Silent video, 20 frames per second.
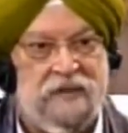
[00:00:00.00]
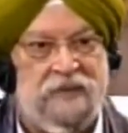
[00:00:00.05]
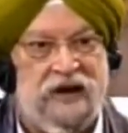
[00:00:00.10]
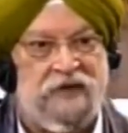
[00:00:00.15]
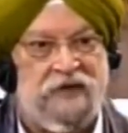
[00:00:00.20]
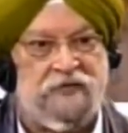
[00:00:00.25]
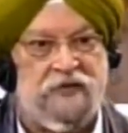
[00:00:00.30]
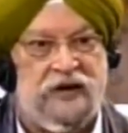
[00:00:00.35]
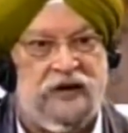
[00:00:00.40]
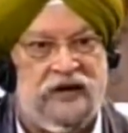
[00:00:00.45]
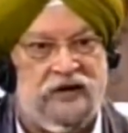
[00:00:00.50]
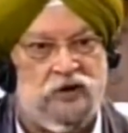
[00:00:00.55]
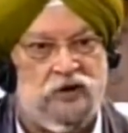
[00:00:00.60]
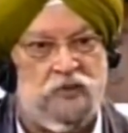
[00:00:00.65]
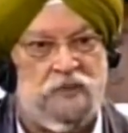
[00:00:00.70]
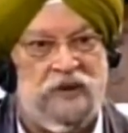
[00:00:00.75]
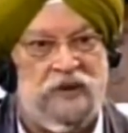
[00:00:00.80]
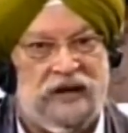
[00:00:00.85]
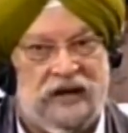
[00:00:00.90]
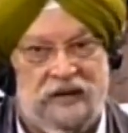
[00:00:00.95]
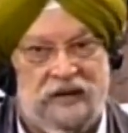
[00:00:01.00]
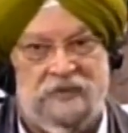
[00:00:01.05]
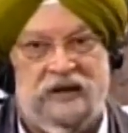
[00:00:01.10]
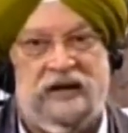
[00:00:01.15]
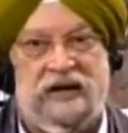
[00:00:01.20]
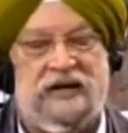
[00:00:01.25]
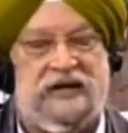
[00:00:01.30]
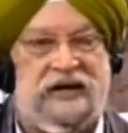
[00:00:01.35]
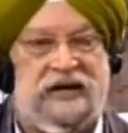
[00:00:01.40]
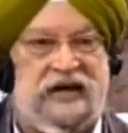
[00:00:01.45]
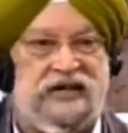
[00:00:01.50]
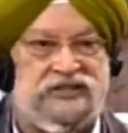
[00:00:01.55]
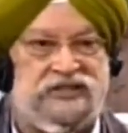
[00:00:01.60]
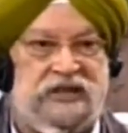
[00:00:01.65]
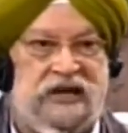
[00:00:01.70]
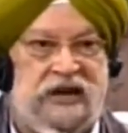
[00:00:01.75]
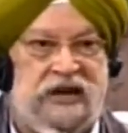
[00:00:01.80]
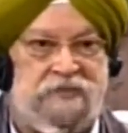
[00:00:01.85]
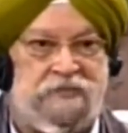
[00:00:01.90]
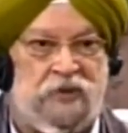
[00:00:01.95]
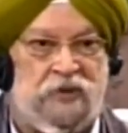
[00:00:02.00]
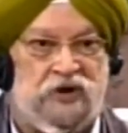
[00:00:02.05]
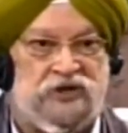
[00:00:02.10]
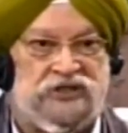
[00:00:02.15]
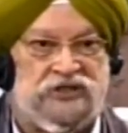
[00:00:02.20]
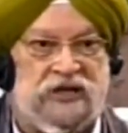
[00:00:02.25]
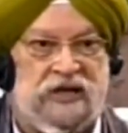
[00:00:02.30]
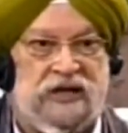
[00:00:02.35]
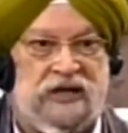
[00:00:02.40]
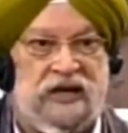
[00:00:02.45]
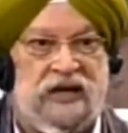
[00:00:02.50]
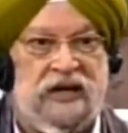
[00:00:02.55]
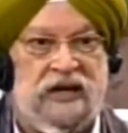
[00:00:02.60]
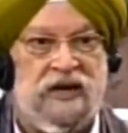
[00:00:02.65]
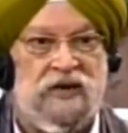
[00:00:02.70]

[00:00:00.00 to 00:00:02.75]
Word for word: But for it to become an international airport, sir,